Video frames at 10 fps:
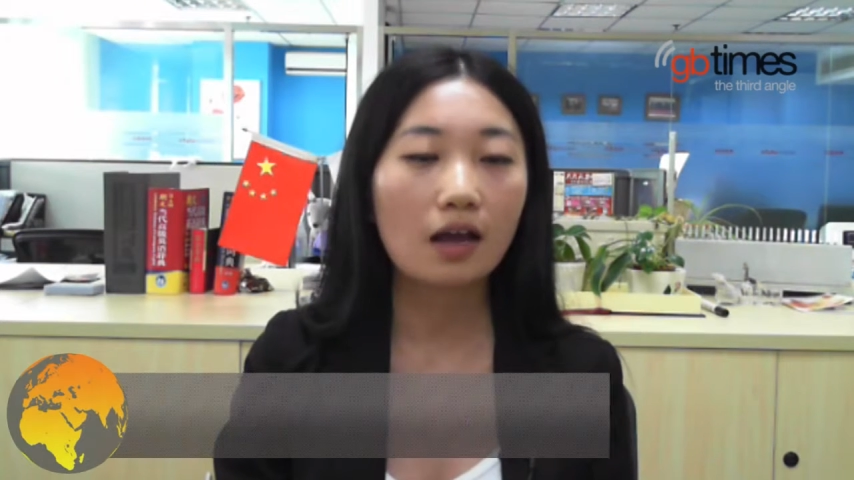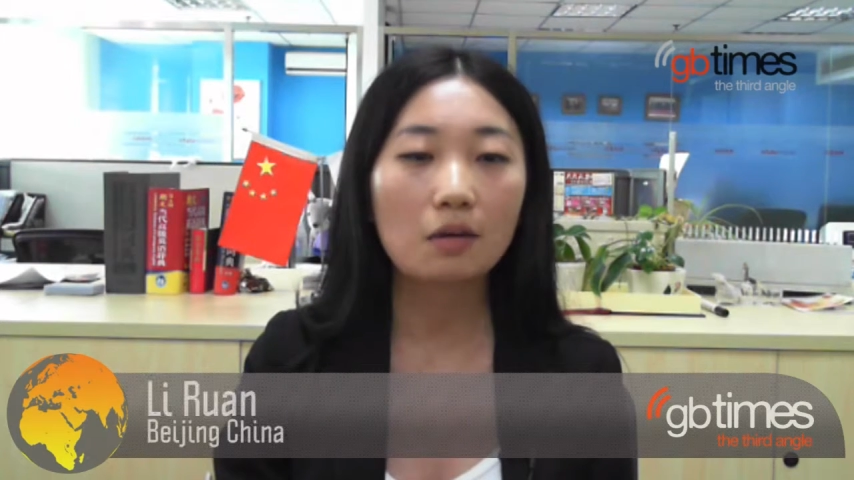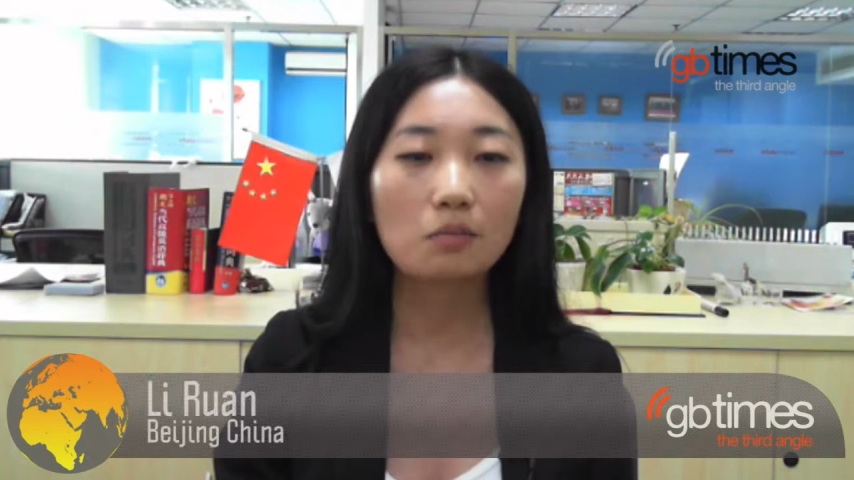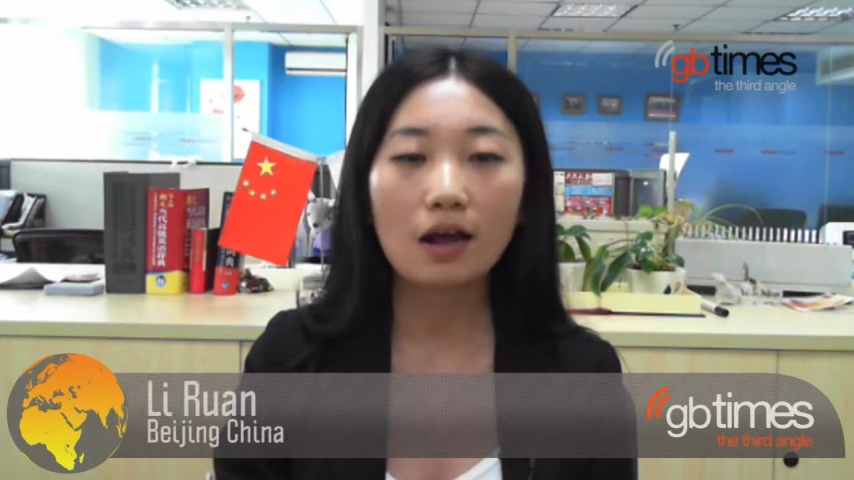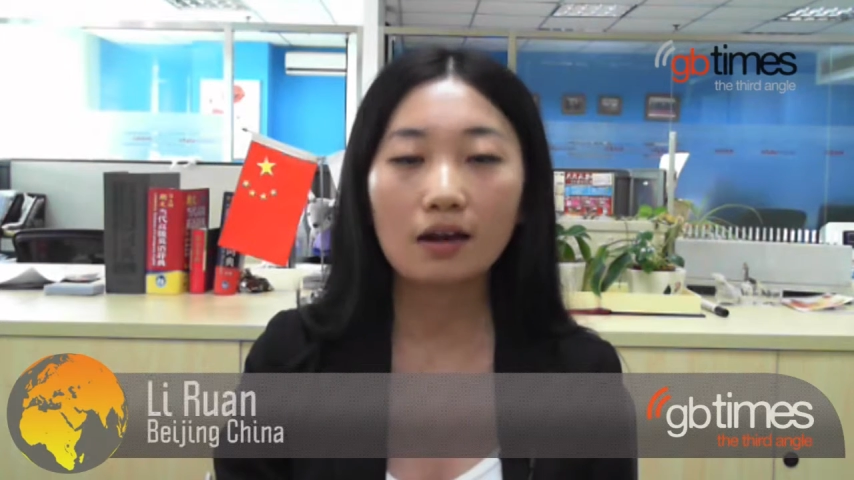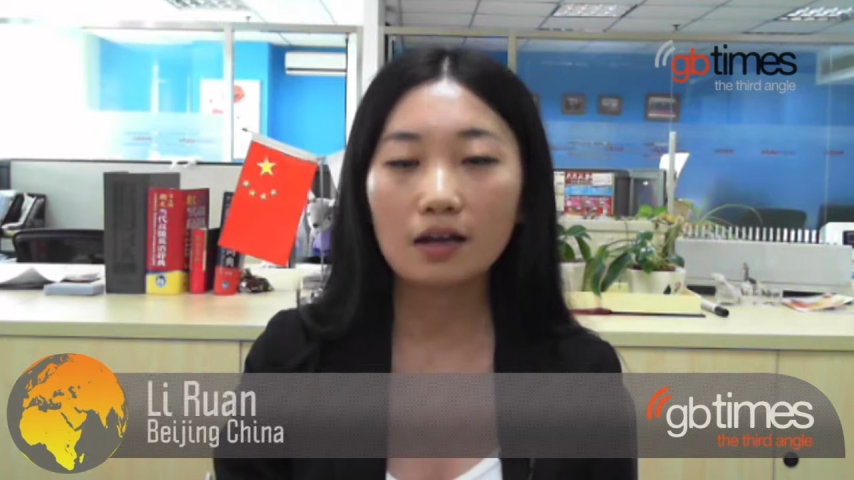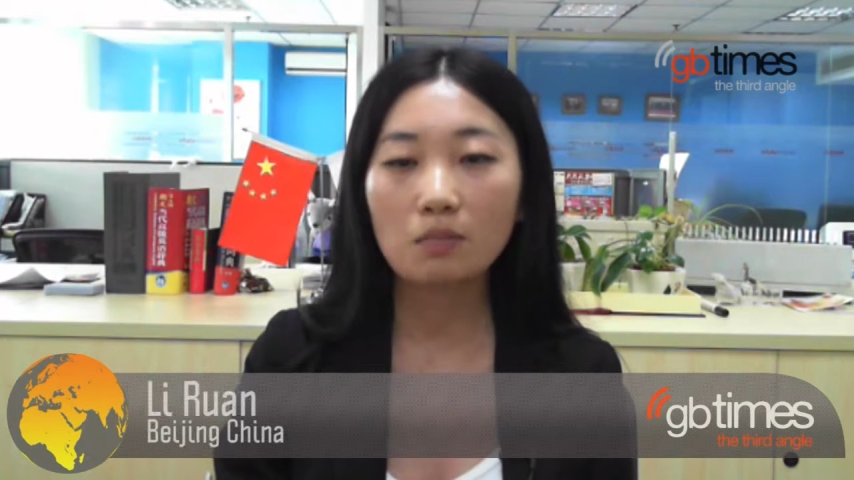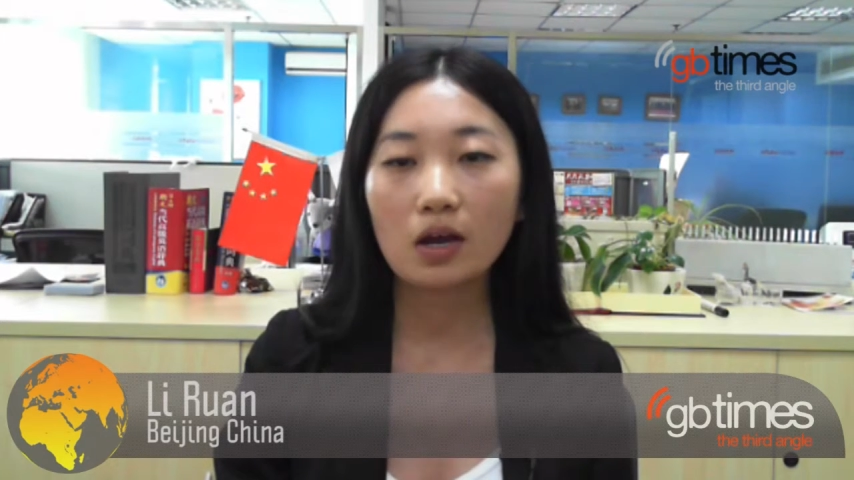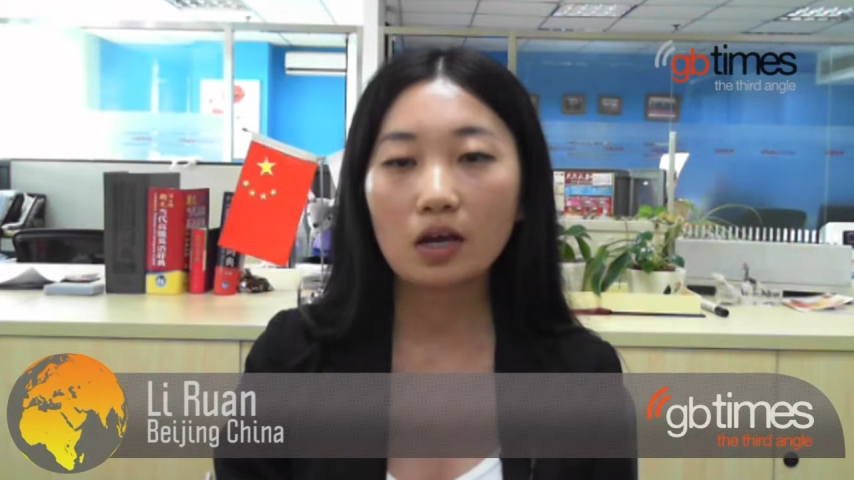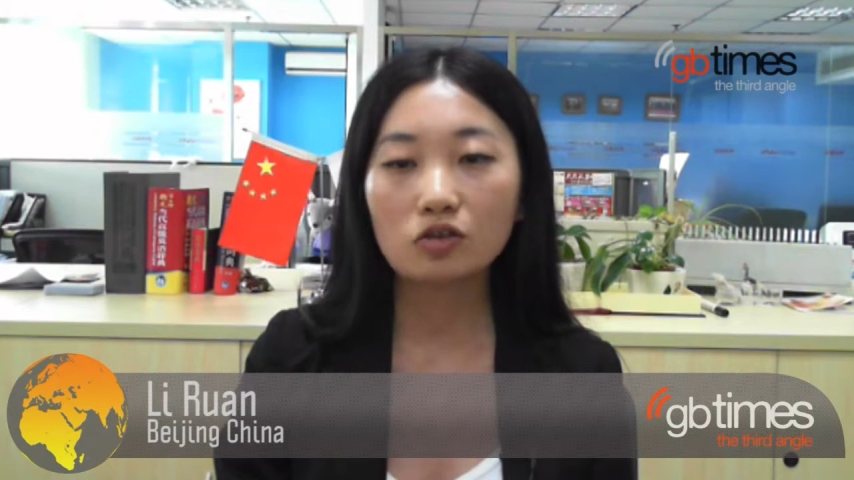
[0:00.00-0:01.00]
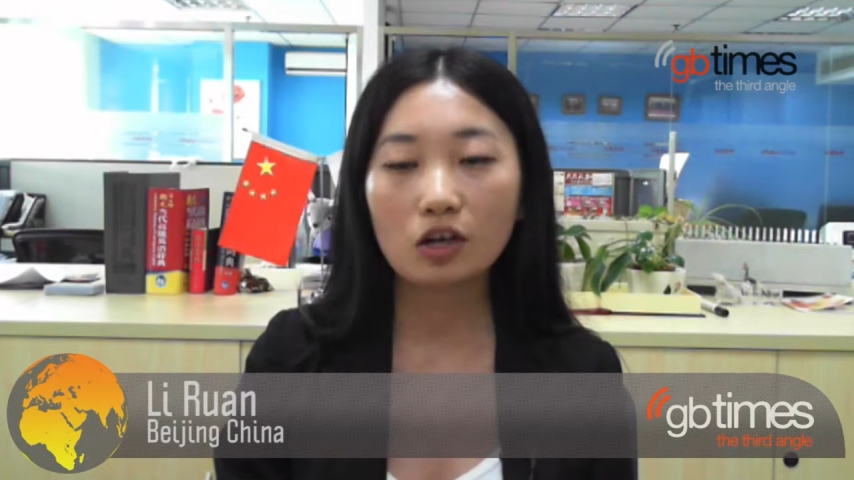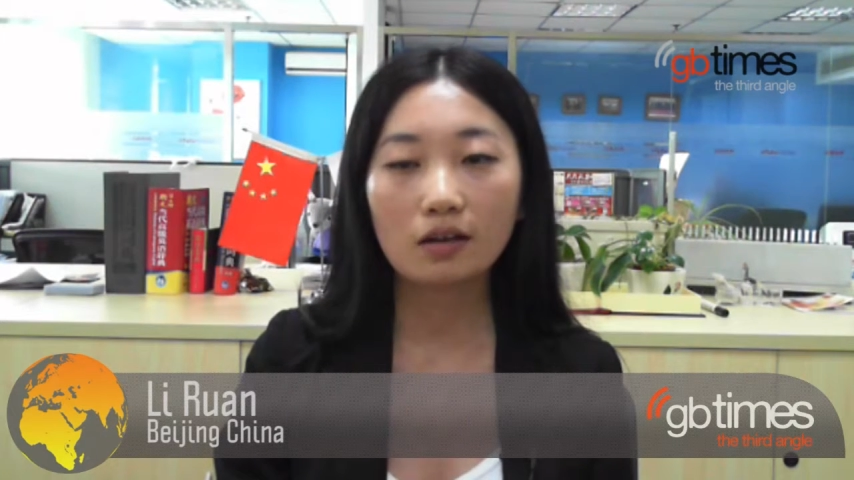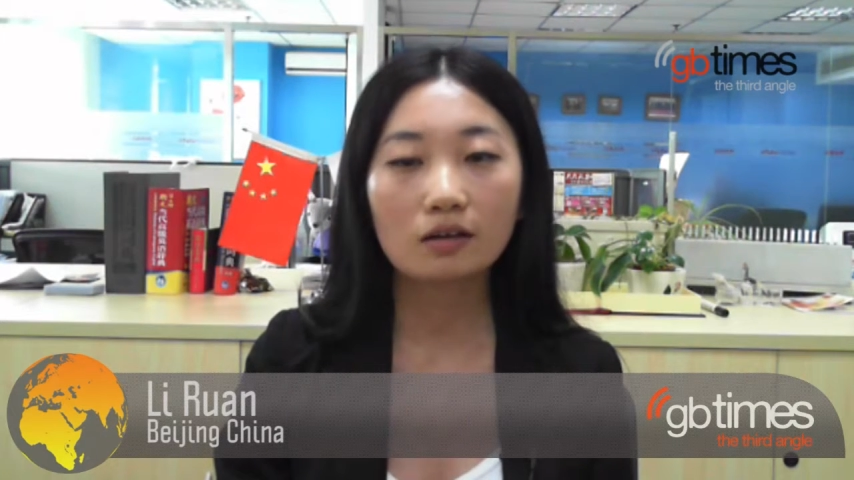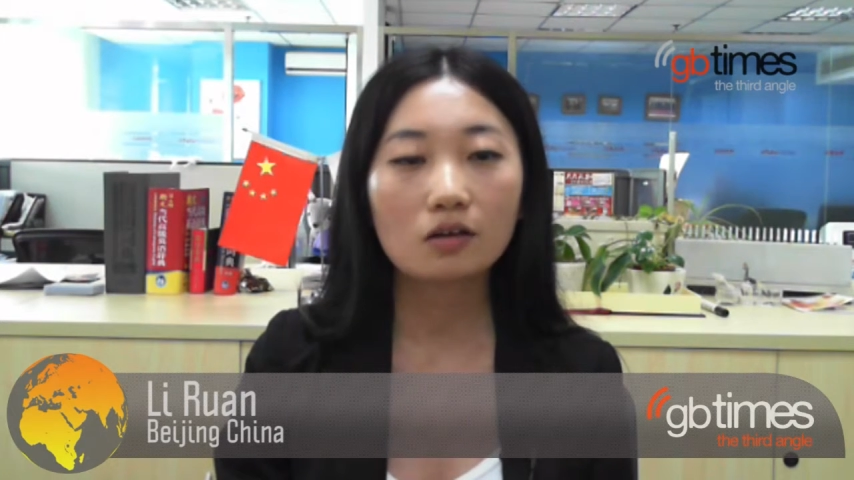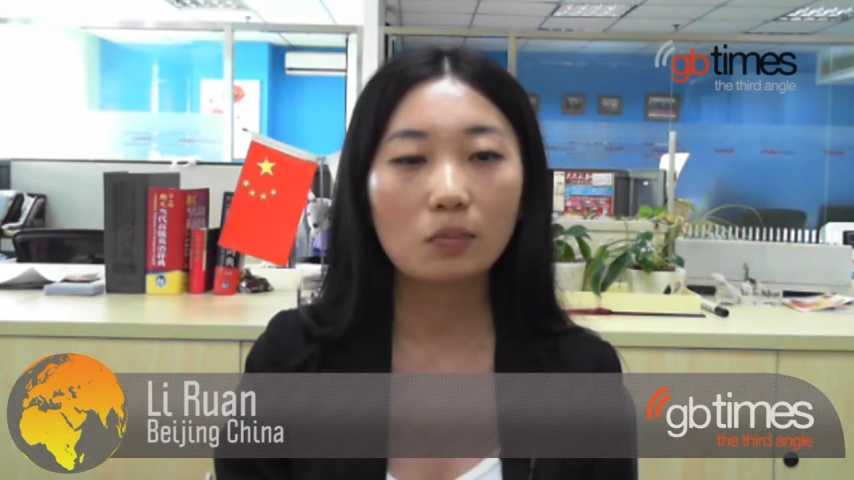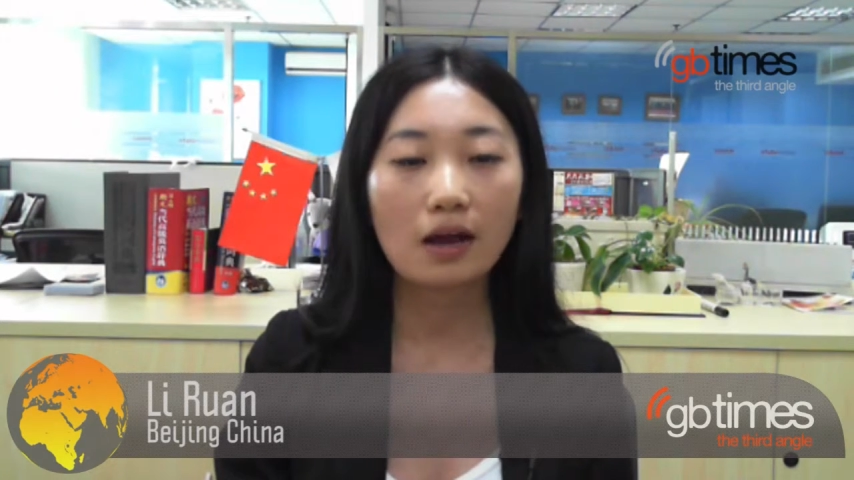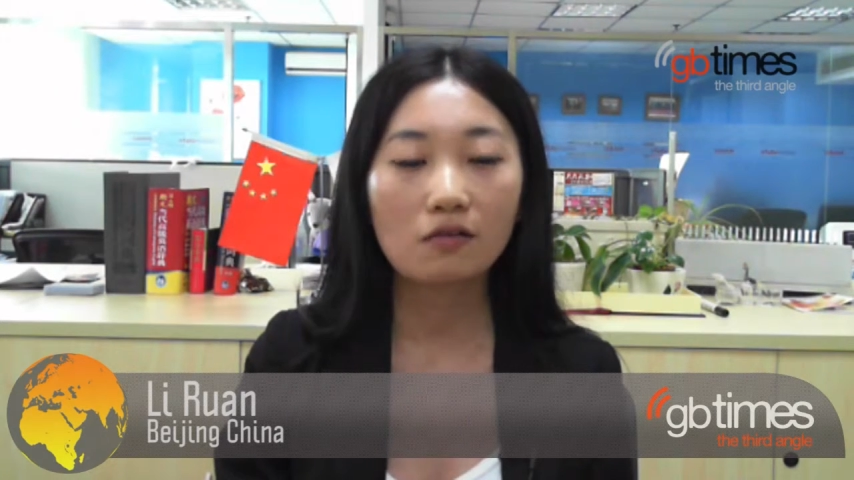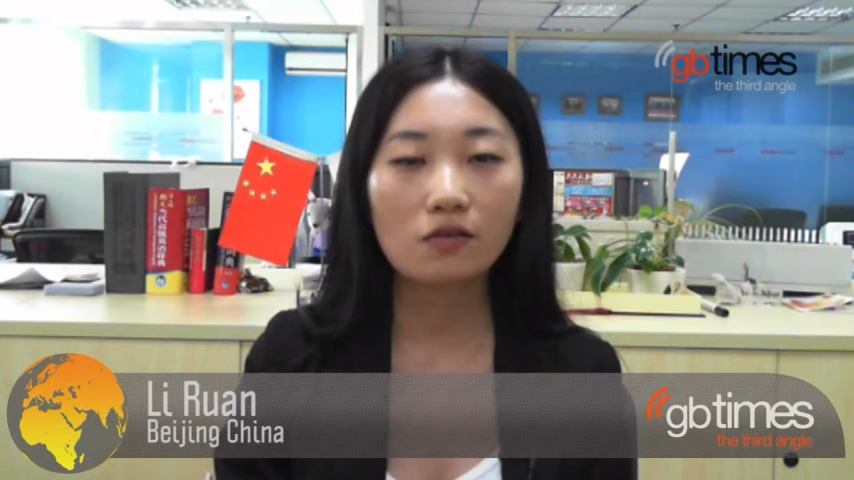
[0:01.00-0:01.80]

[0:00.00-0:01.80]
I'm Randy in Beijing. Goodbye for